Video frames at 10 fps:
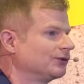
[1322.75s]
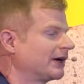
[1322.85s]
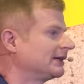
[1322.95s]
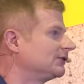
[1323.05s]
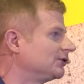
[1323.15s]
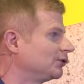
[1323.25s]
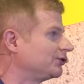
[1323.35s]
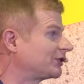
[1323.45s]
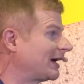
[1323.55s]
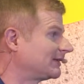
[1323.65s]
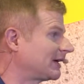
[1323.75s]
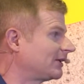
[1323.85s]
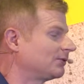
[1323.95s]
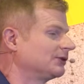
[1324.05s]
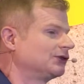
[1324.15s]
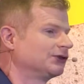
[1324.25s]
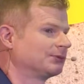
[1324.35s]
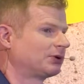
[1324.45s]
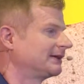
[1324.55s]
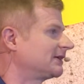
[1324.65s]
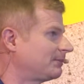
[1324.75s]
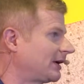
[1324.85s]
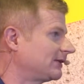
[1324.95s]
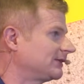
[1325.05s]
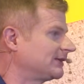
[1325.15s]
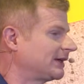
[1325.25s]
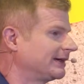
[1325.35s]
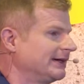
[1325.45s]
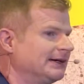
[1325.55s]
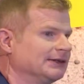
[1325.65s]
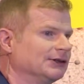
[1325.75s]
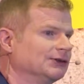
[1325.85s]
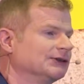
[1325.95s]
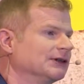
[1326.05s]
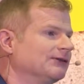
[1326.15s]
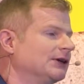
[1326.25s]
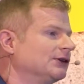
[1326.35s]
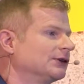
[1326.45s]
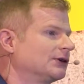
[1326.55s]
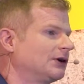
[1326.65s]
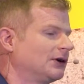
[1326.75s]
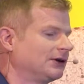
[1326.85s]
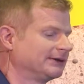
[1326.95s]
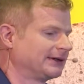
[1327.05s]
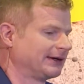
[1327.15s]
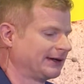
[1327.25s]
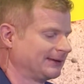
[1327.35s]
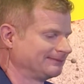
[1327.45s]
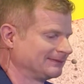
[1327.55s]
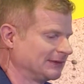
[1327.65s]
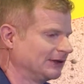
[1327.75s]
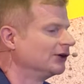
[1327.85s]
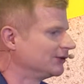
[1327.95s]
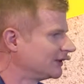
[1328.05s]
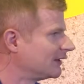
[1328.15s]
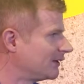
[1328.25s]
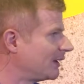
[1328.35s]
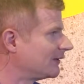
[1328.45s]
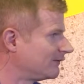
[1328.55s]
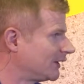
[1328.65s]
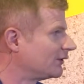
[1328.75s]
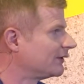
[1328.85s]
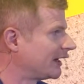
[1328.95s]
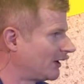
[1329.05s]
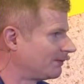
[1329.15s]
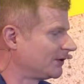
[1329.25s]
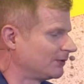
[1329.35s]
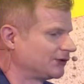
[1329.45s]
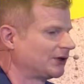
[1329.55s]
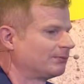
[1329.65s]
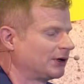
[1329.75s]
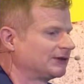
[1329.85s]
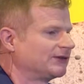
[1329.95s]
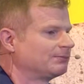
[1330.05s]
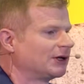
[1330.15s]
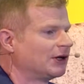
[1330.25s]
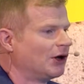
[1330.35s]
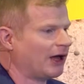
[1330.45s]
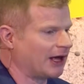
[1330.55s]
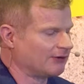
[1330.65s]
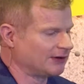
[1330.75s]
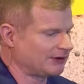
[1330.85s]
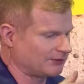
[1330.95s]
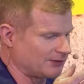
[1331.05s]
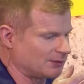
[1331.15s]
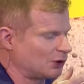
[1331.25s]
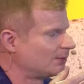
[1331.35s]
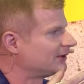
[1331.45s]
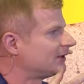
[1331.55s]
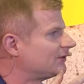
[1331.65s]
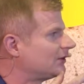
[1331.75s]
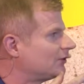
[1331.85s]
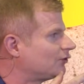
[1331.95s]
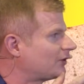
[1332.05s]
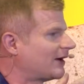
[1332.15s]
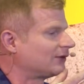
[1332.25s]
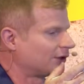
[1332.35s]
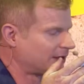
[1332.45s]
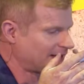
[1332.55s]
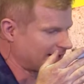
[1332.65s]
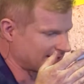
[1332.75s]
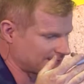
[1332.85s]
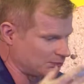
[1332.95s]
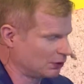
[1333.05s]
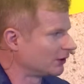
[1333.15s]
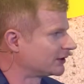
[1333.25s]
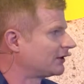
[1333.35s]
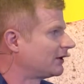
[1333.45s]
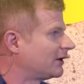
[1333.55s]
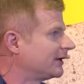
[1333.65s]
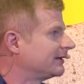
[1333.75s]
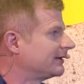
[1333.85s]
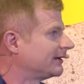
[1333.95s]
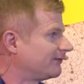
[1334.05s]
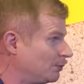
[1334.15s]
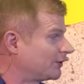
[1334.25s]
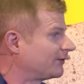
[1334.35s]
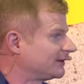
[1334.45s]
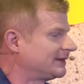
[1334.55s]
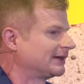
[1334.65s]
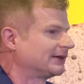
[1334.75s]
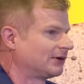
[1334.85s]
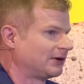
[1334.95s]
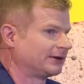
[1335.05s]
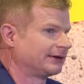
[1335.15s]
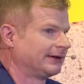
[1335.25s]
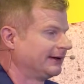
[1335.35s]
directly to Skyscanner, which is a price comparison site. They're using a vendor they're using an independent vendor to help them with some parts of it. But everything from the moment that the traveler clicks book for a ticket on